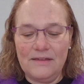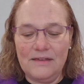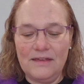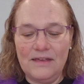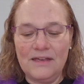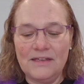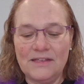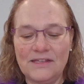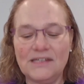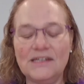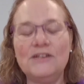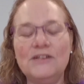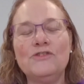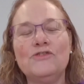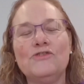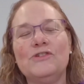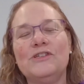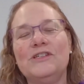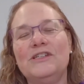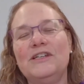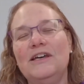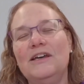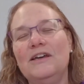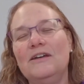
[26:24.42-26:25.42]
it's
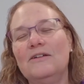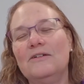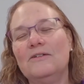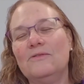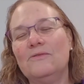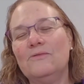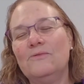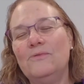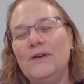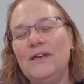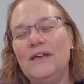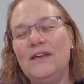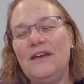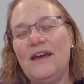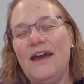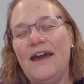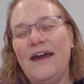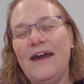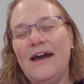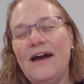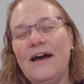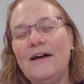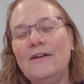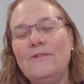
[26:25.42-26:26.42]
interesting. We
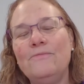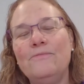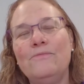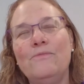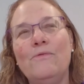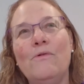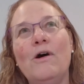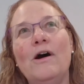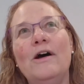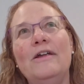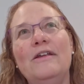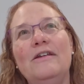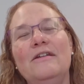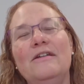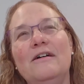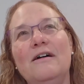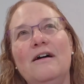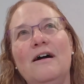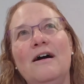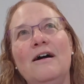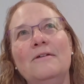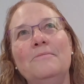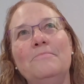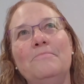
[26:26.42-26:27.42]
had what
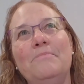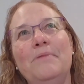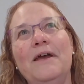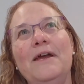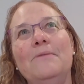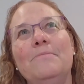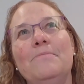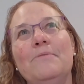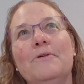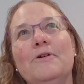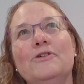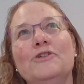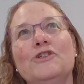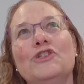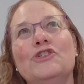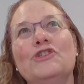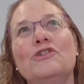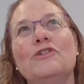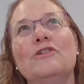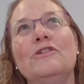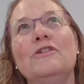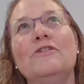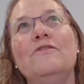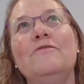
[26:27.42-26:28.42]
on paper
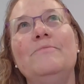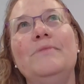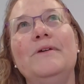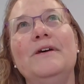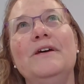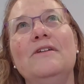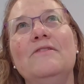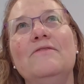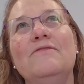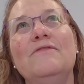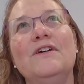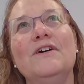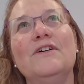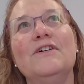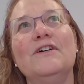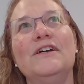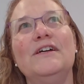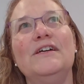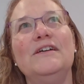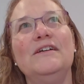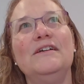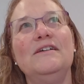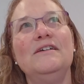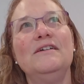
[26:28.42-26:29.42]
should have been a
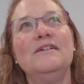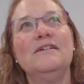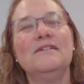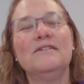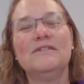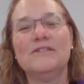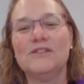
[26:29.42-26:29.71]
very